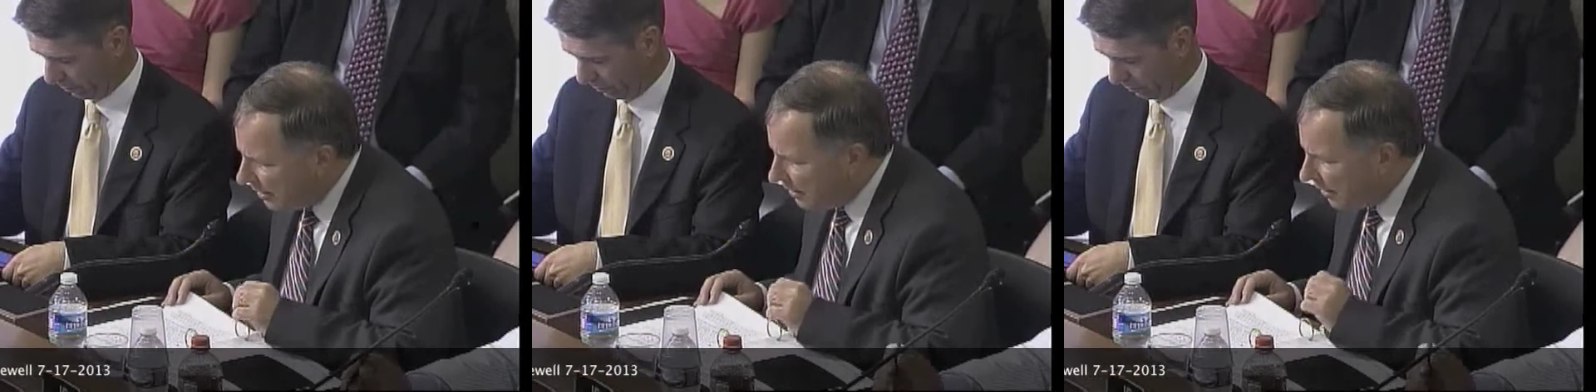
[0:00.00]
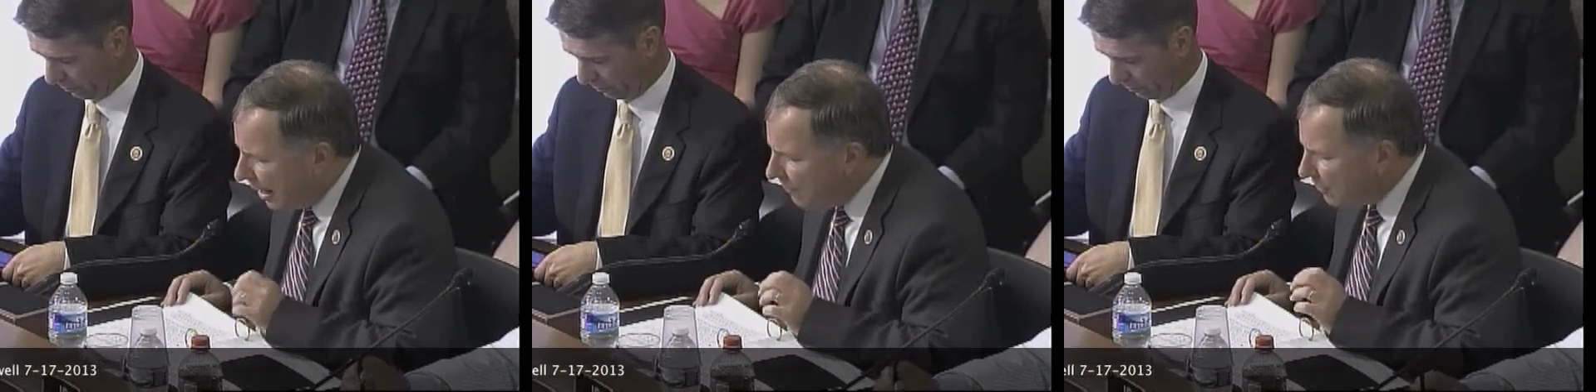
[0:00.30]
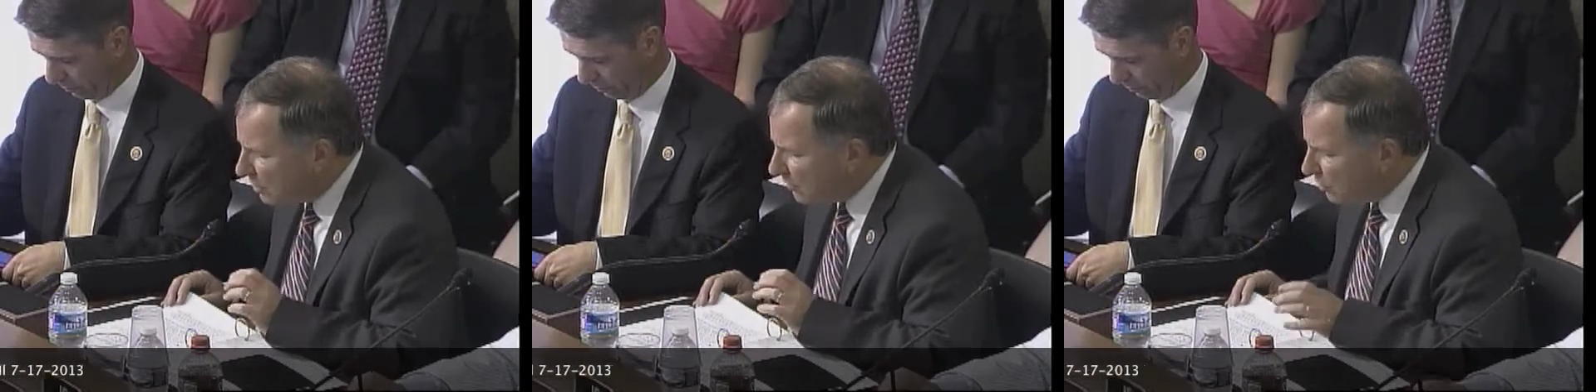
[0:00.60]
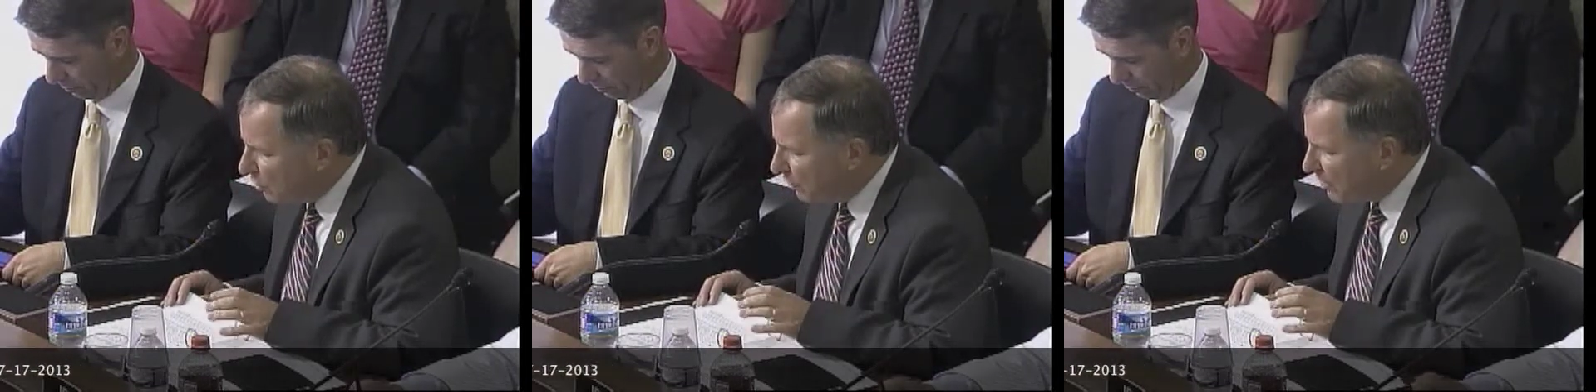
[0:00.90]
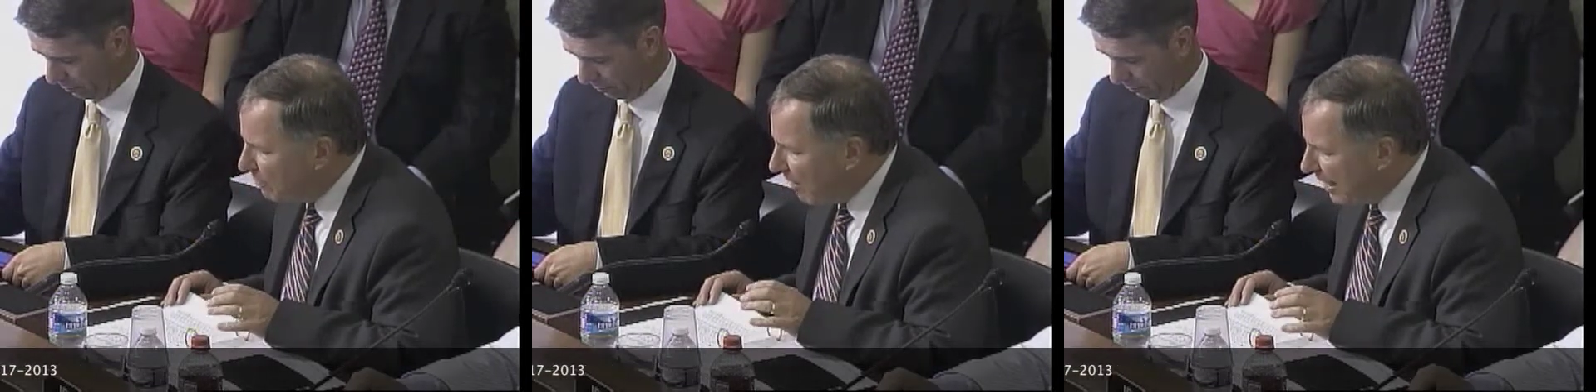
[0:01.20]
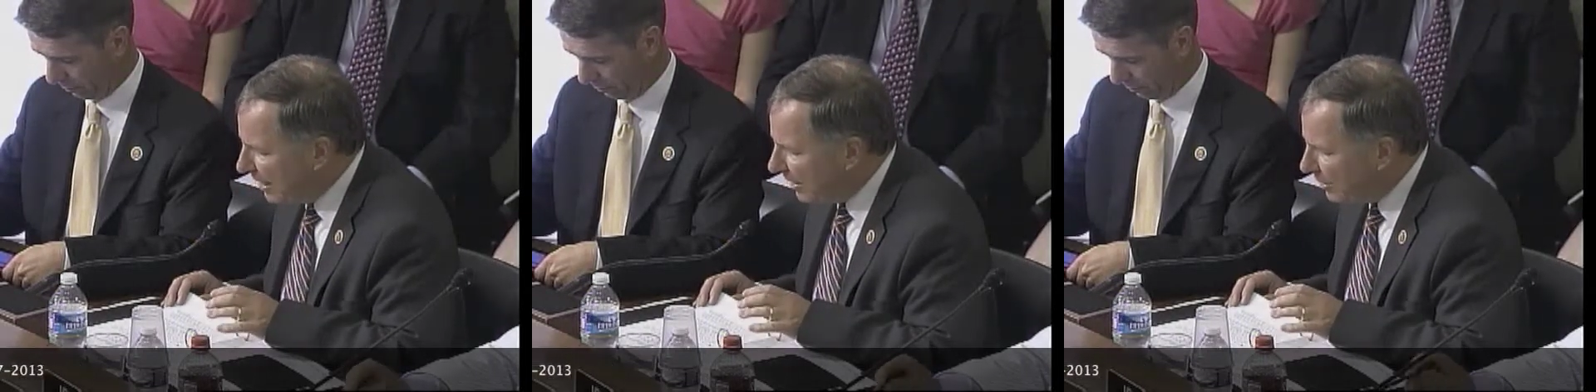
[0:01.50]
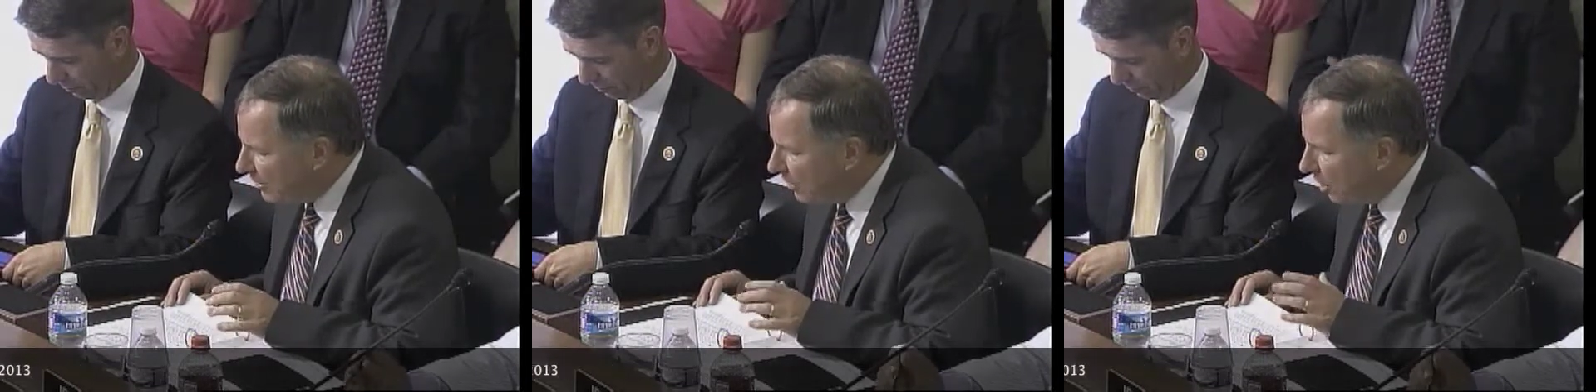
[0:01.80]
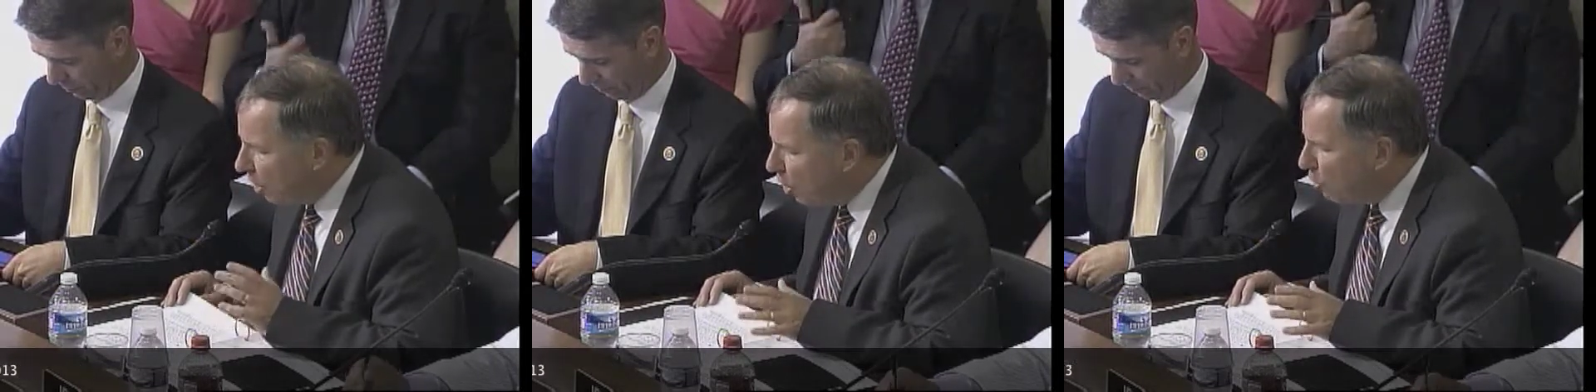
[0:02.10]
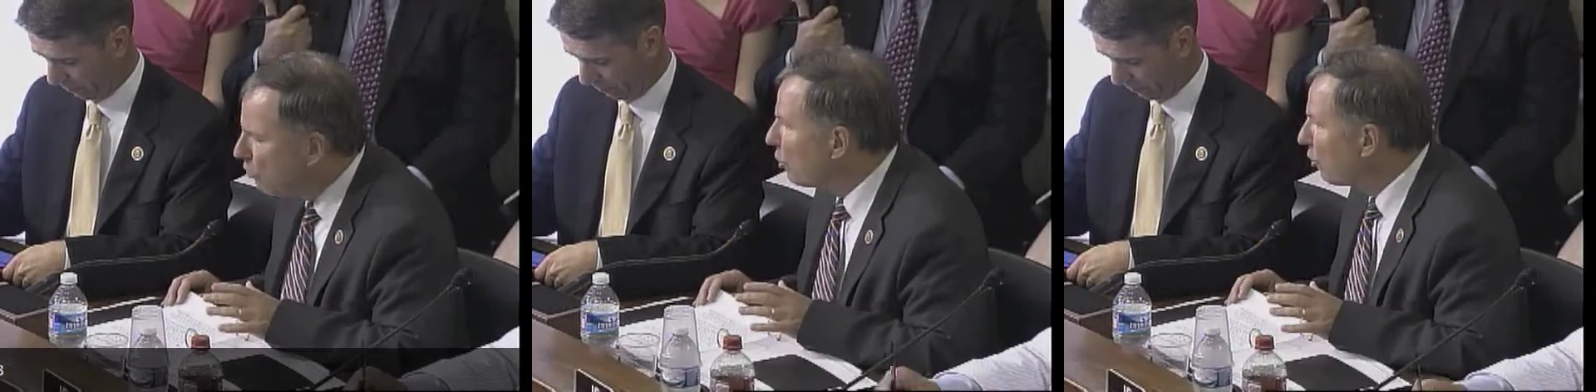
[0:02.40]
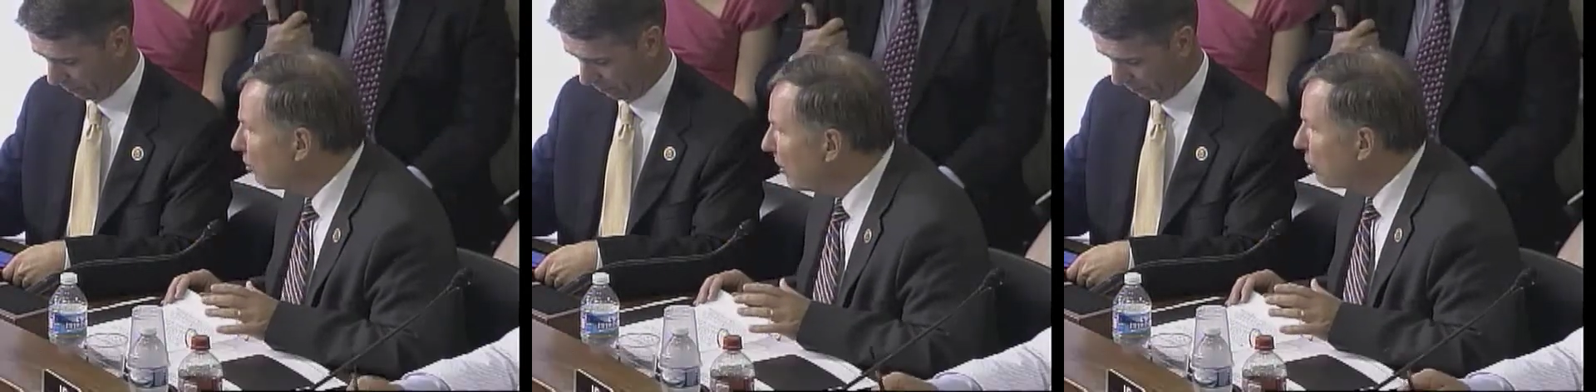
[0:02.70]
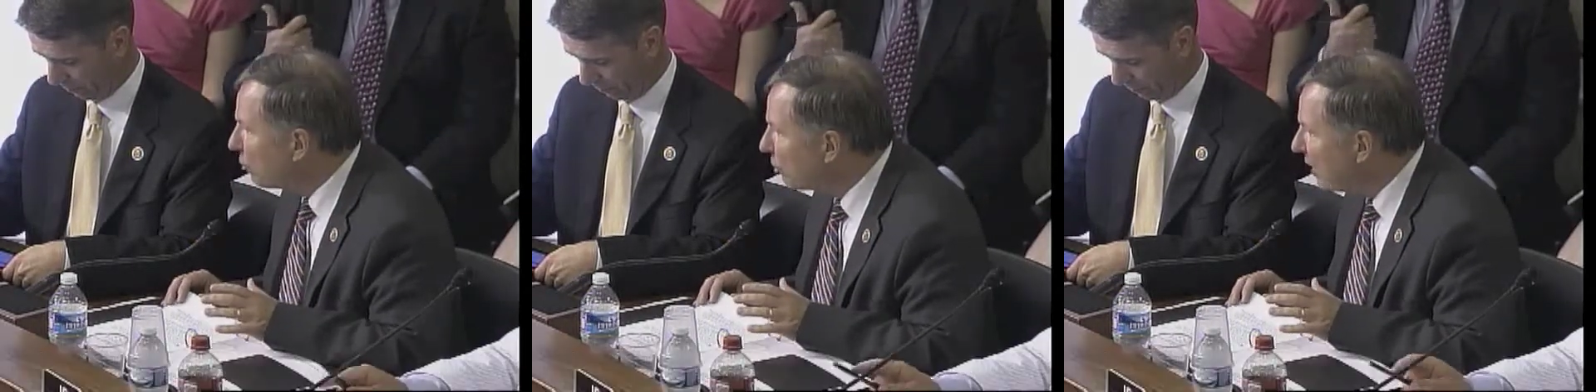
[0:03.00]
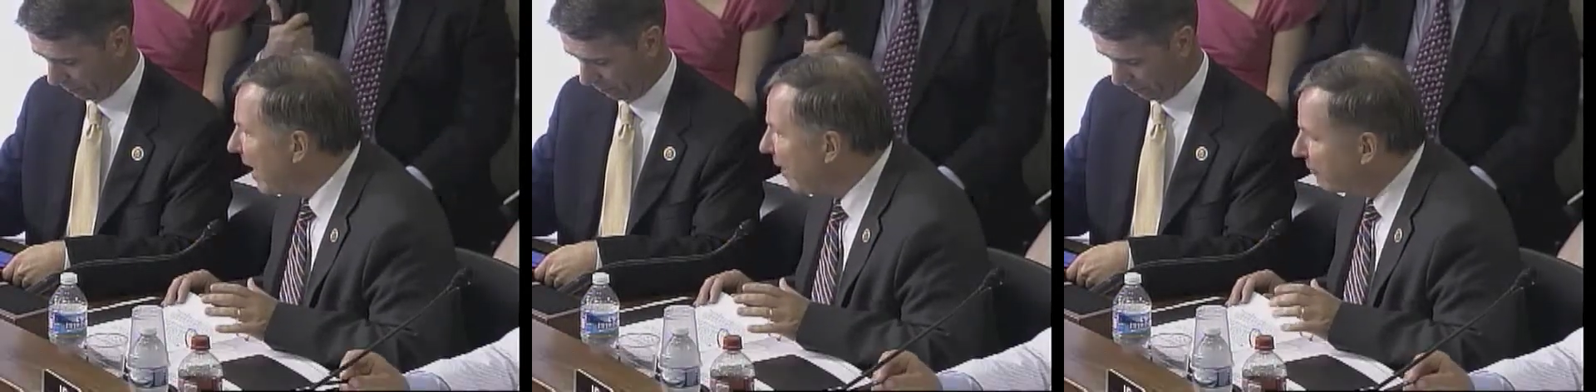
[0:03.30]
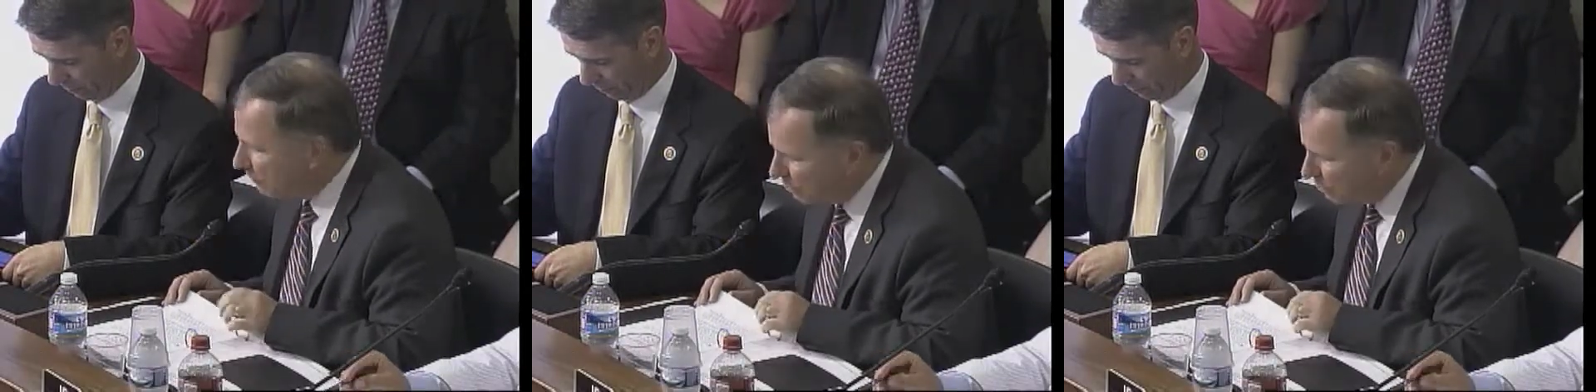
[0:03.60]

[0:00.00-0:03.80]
the Office of Surface Mining's own career staff